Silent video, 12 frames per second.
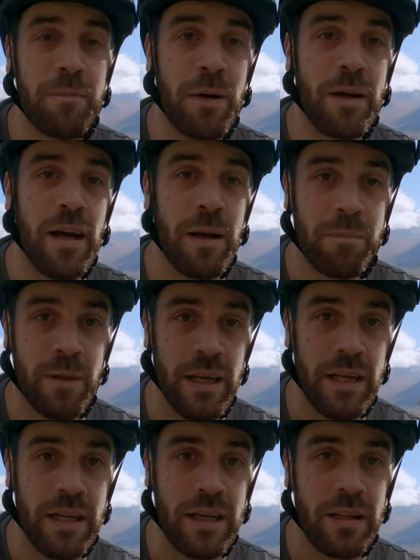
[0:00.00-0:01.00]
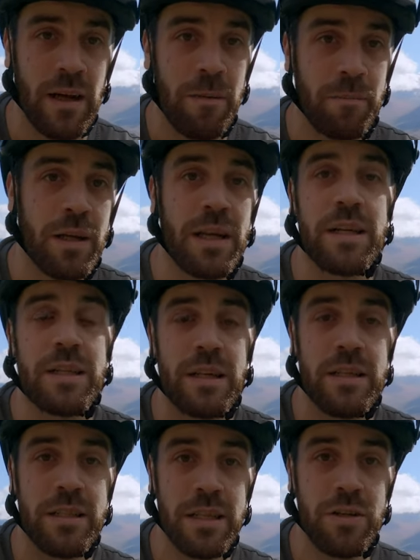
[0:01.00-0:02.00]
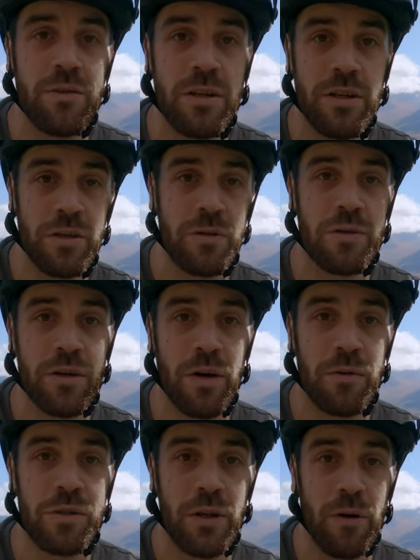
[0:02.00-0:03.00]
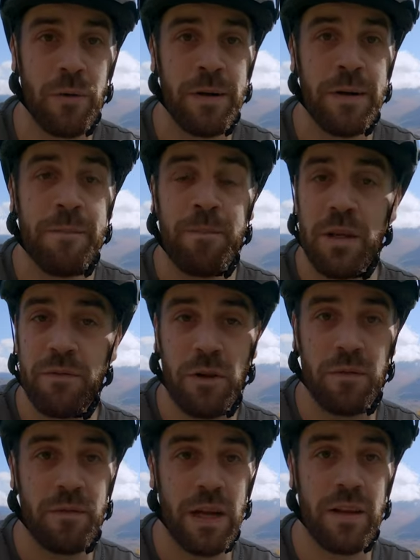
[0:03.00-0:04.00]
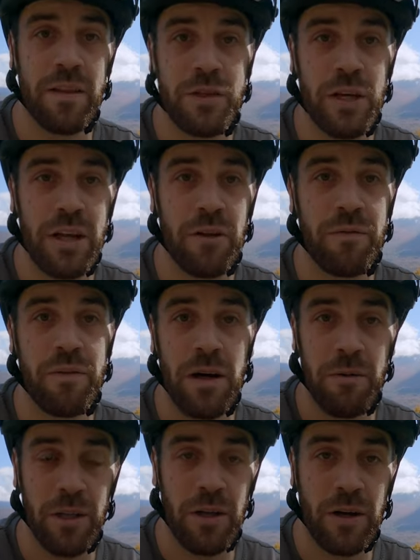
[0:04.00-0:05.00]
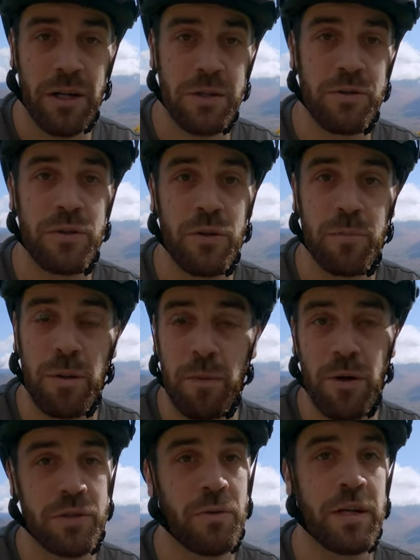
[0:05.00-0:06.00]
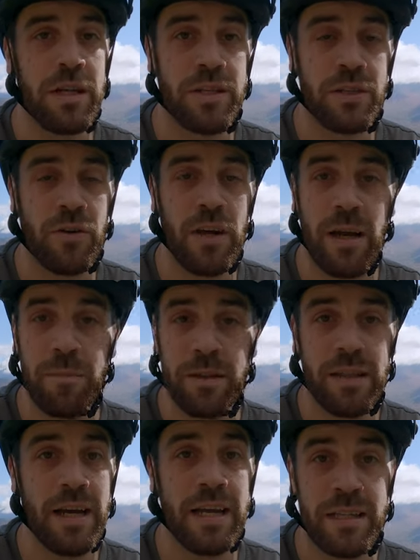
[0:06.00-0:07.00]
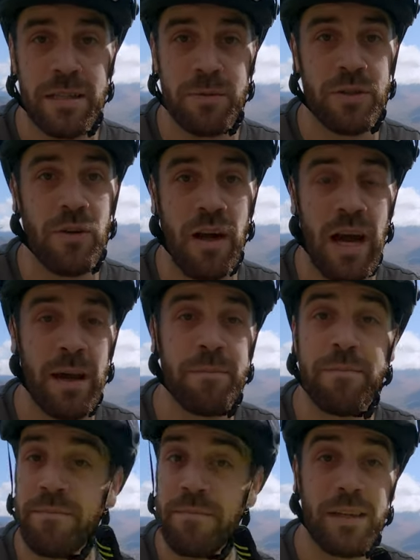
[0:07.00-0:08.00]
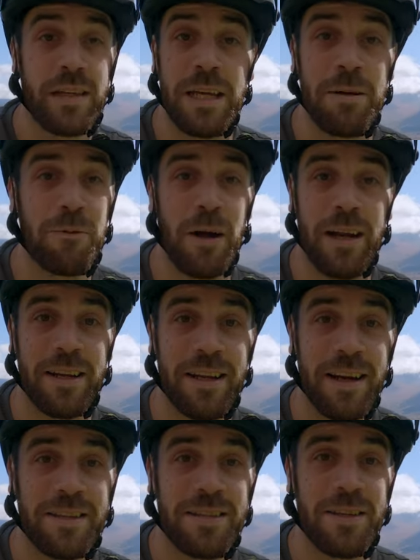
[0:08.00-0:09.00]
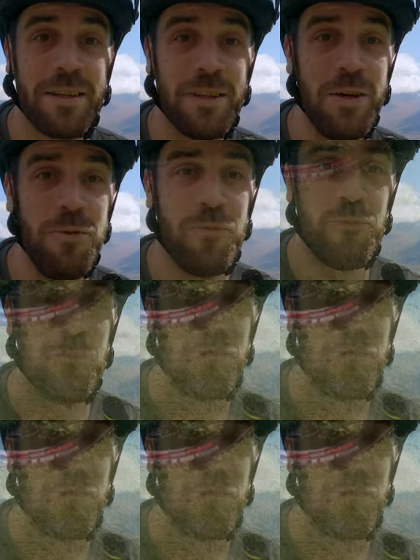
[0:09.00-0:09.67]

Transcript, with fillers: But I planning, I'm planning to continue to, to do so. So if you're a fan of the channel, follow along on YouTube. I'm also on Instagram. Like, subscribe, keep riding, guys. You.